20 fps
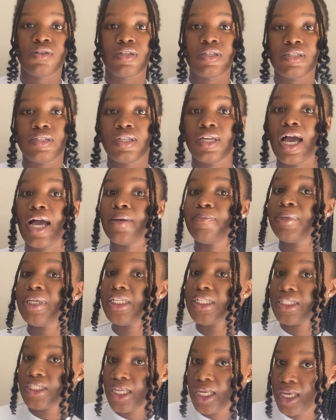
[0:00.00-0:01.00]
on the
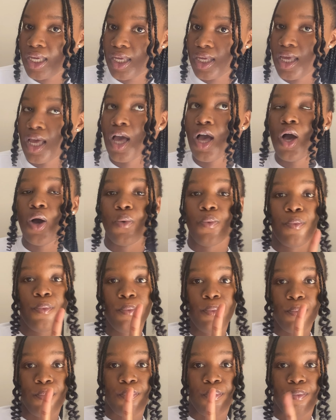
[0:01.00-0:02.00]
CIPC.
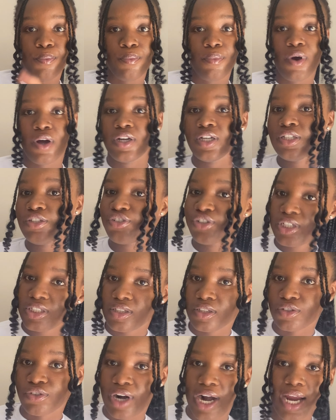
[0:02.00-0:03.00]
Hmm
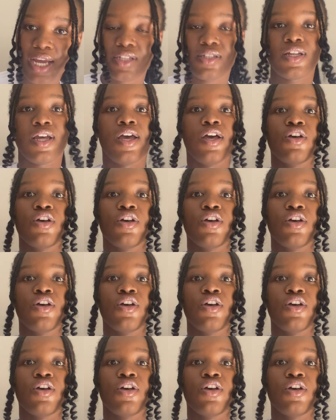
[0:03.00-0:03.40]
Interesting, right?